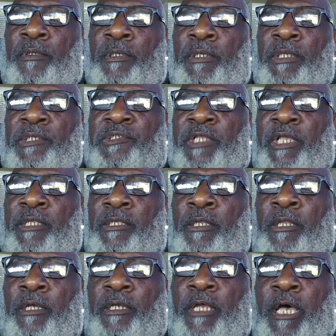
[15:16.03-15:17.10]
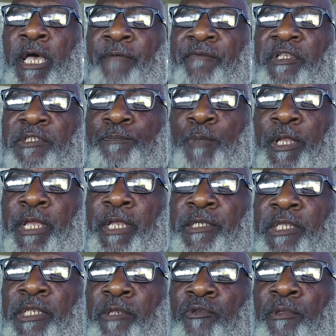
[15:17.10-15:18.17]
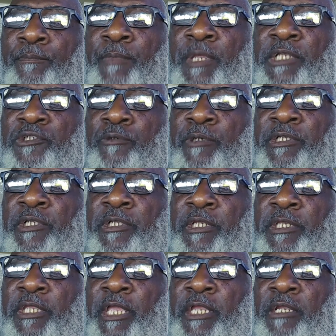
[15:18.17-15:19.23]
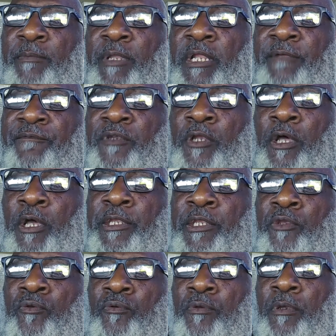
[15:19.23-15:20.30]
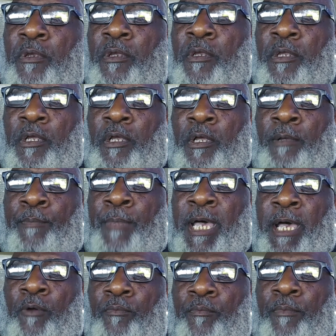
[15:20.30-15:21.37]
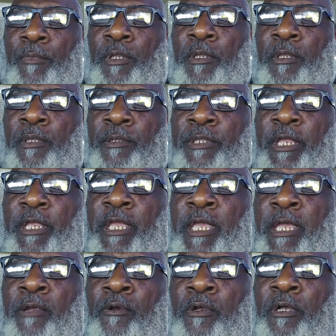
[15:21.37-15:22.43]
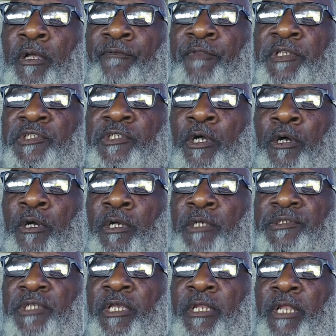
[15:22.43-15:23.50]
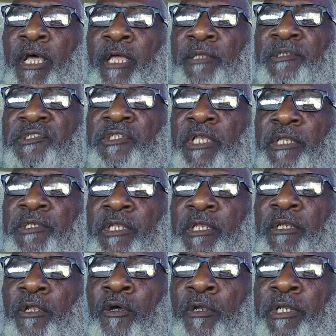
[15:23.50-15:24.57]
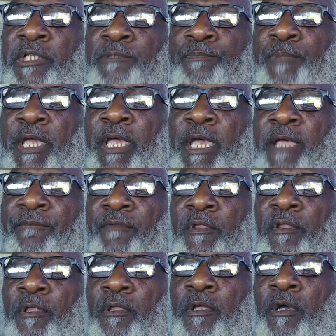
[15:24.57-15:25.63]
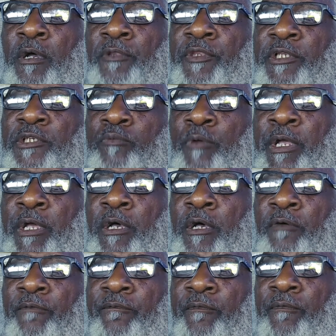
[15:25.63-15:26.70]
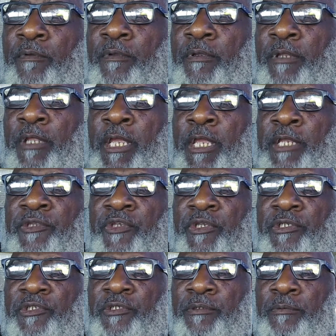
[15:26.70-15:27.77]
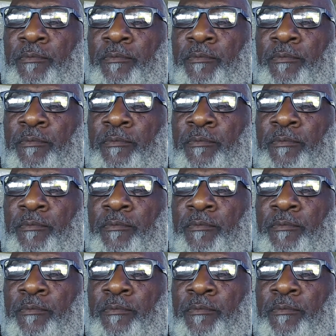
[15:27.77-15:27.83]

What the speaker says: He said, look, I have explained to you the mysteries of the kingdom and have taught you about the error of the stars, and I ascended on his path on the 12 ages.